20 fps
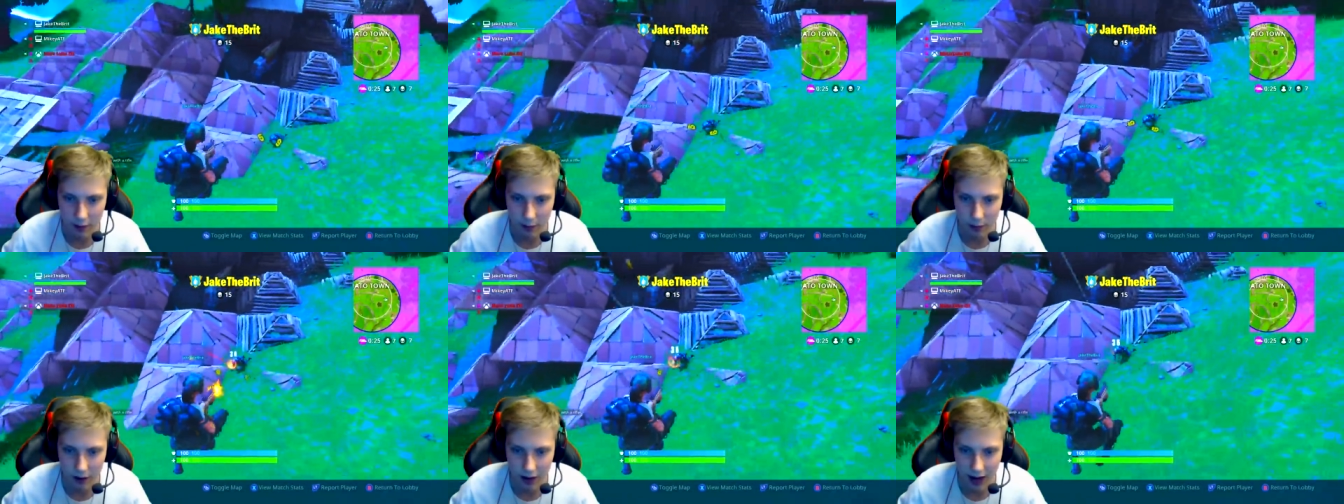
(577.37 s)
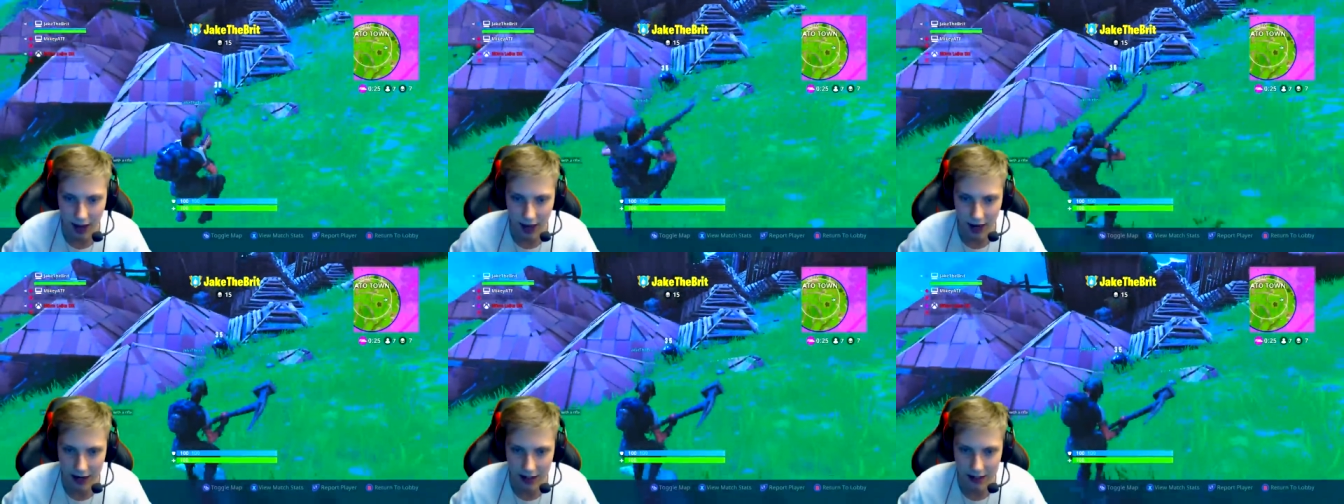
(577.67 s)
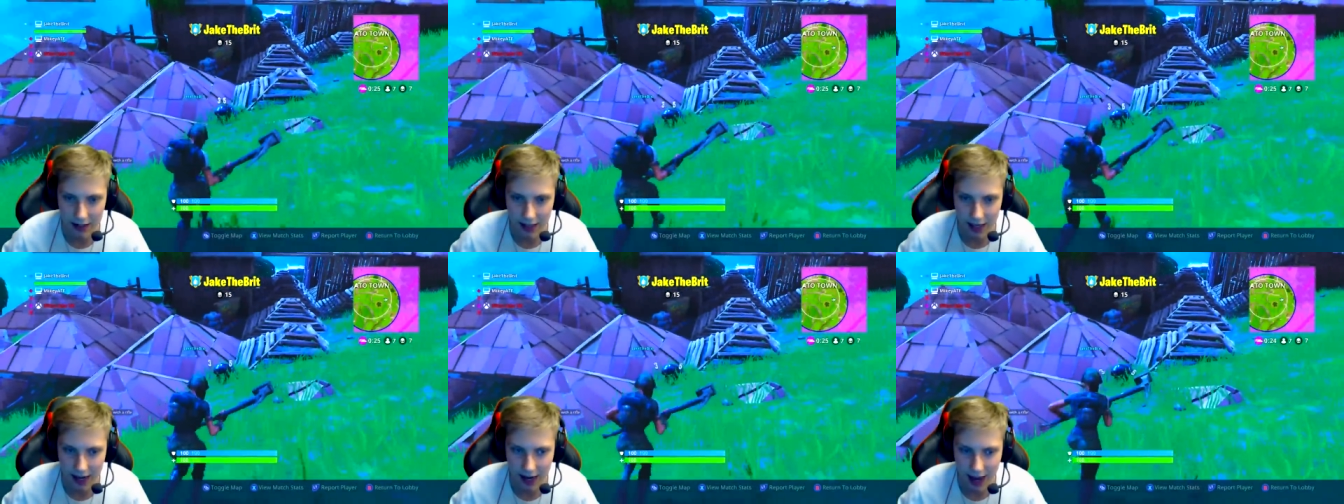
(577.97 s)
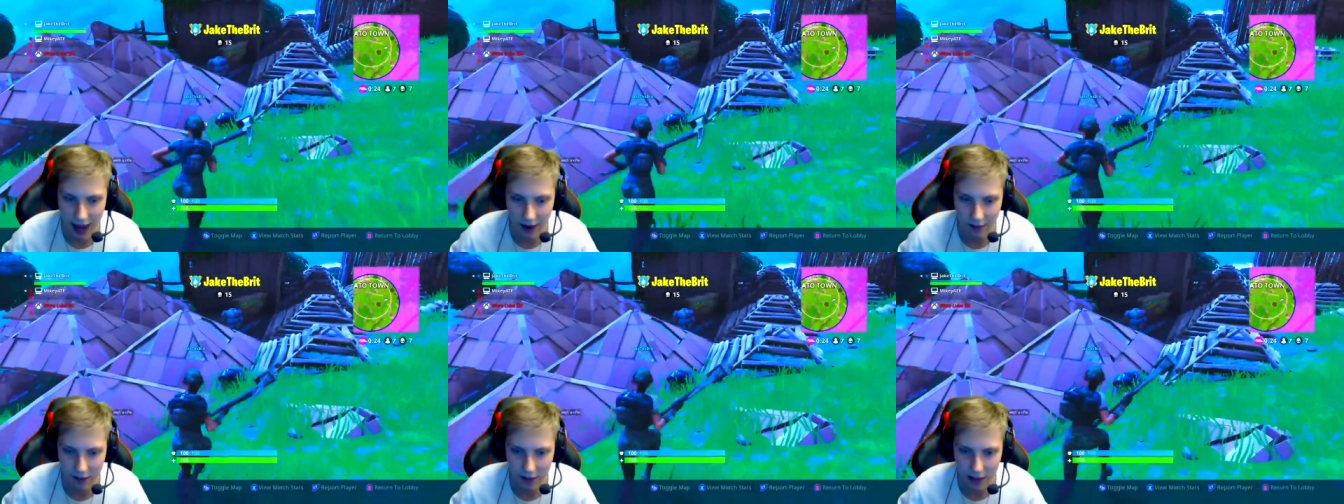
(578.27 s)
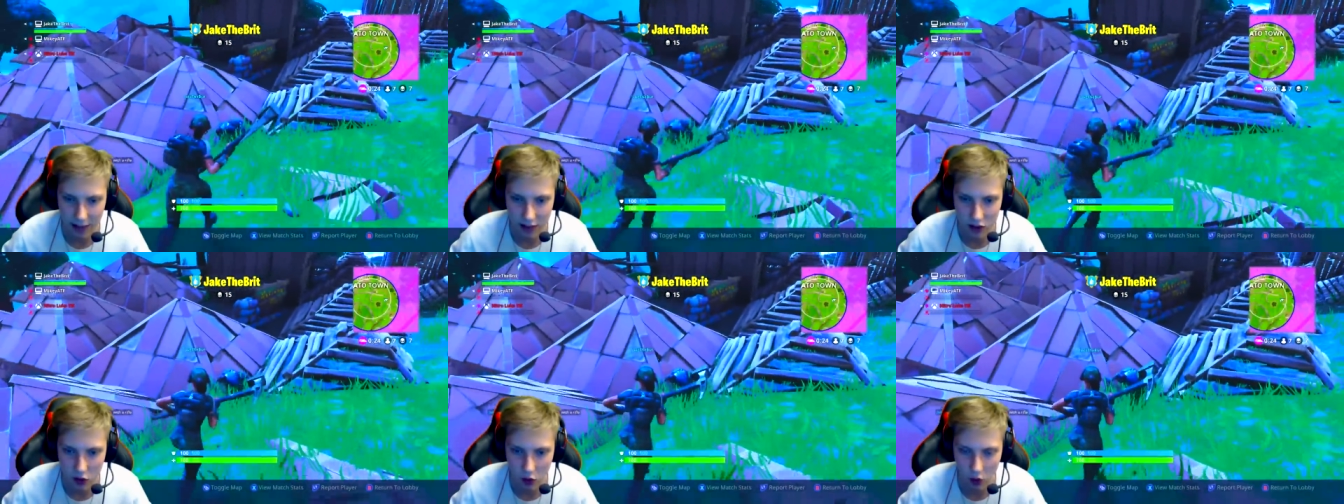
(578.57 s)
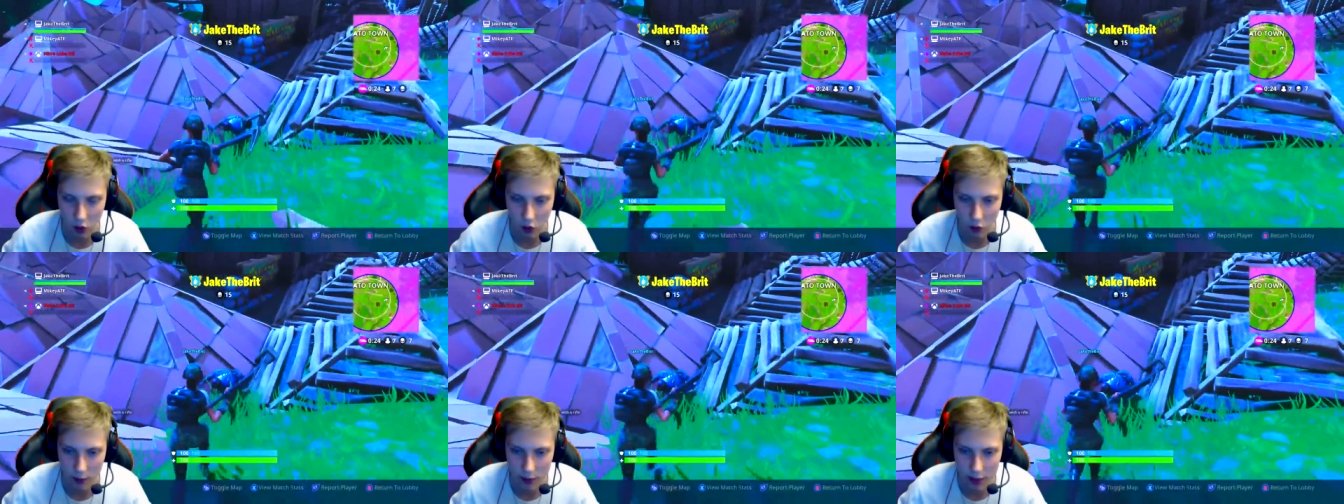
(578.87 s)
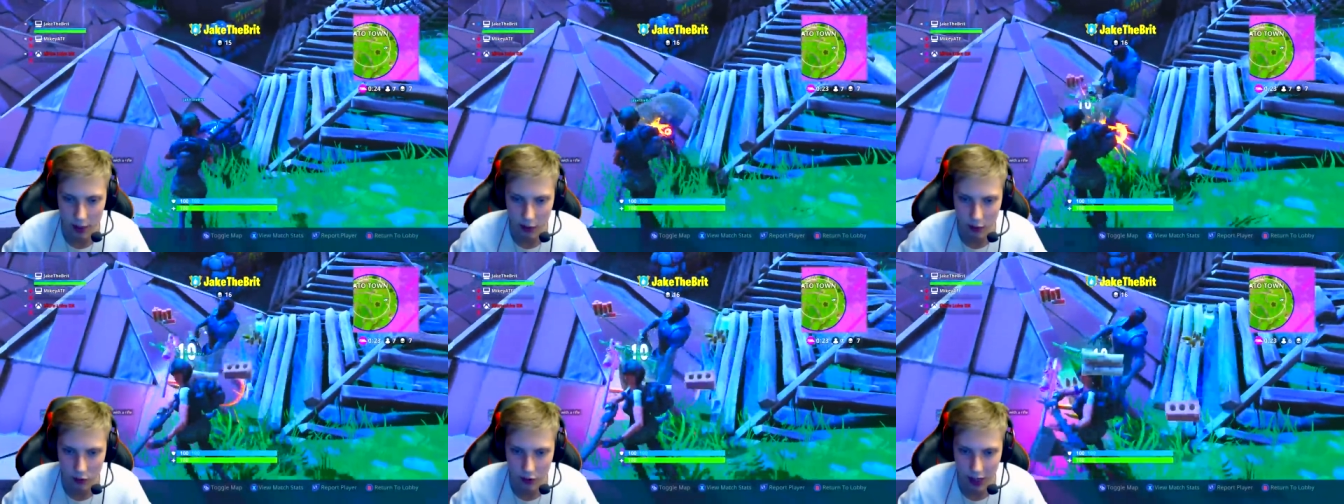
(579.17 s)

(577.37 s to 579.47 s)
players left. He's got all materials.